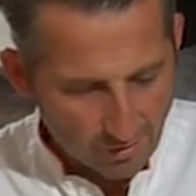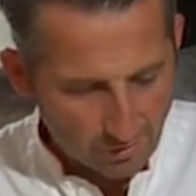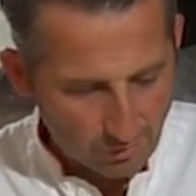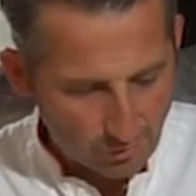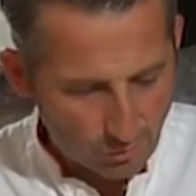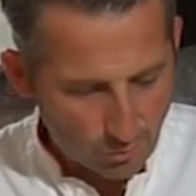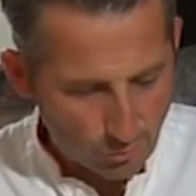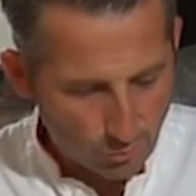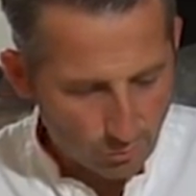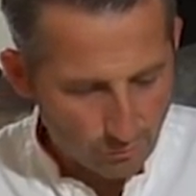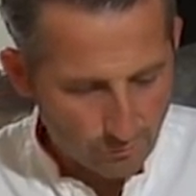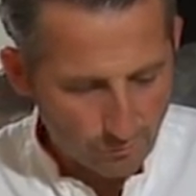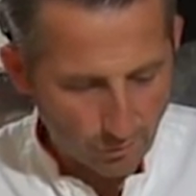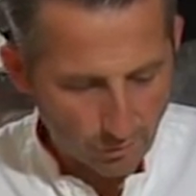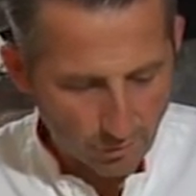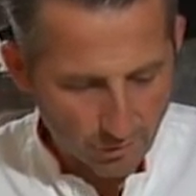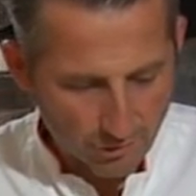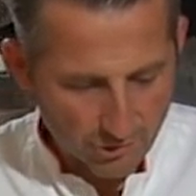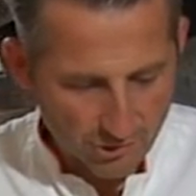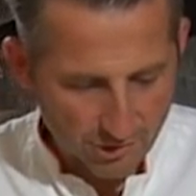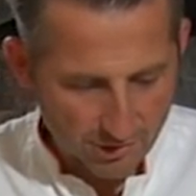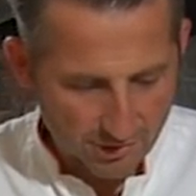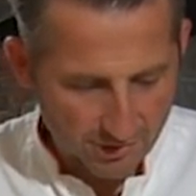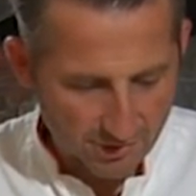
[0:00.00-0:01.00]
two
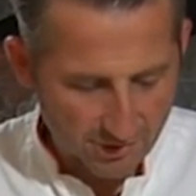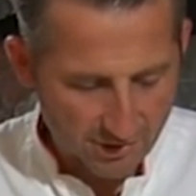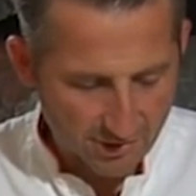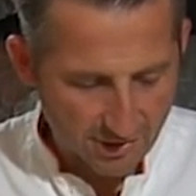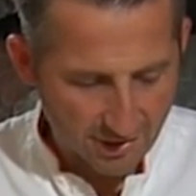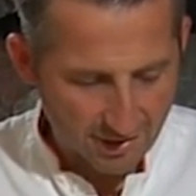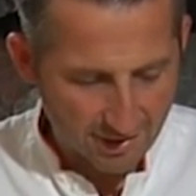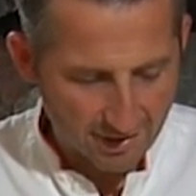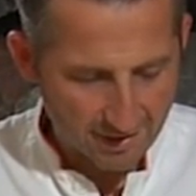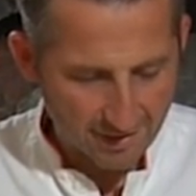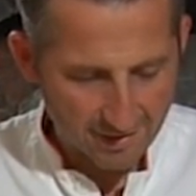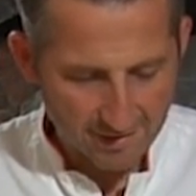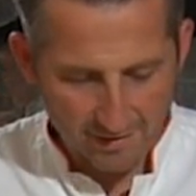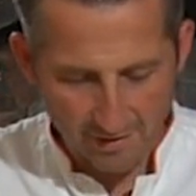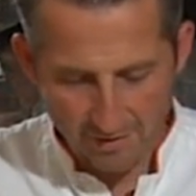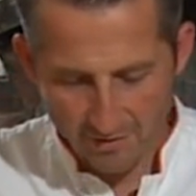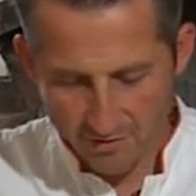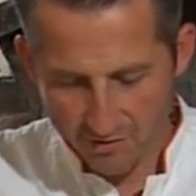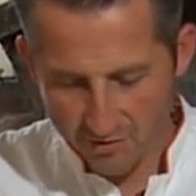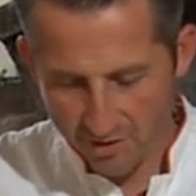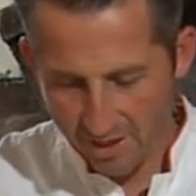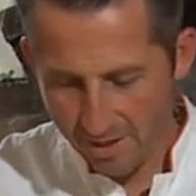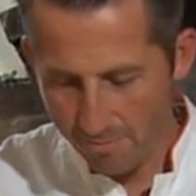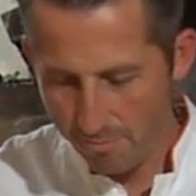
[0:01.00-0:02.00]
versions, the
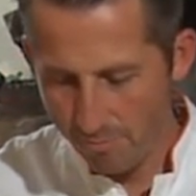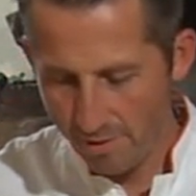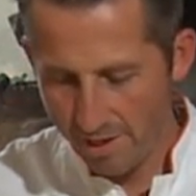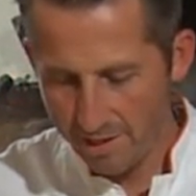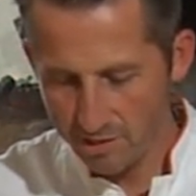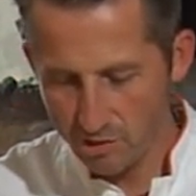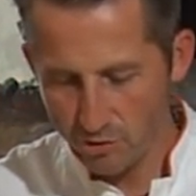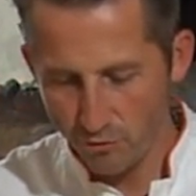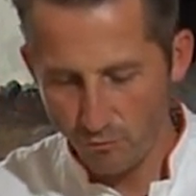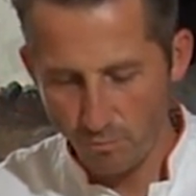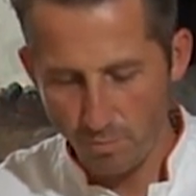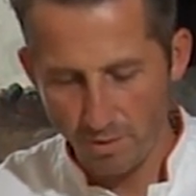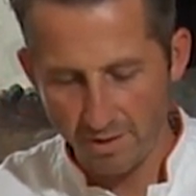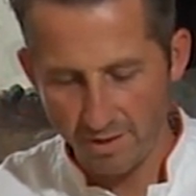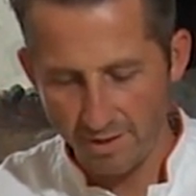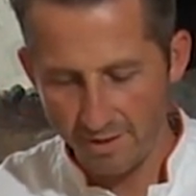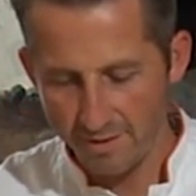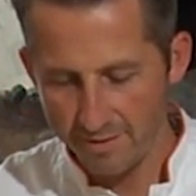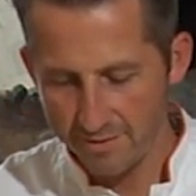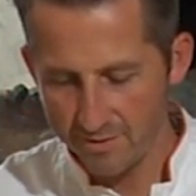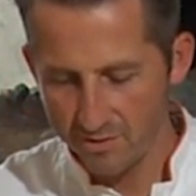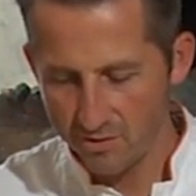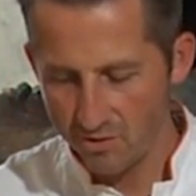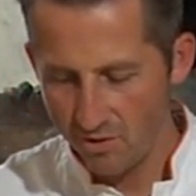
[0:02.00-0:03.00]
same batch of
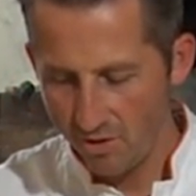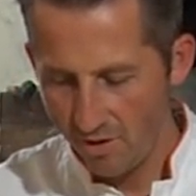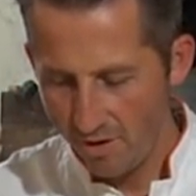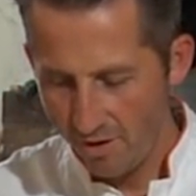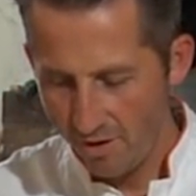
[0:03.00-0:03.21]
baguettes.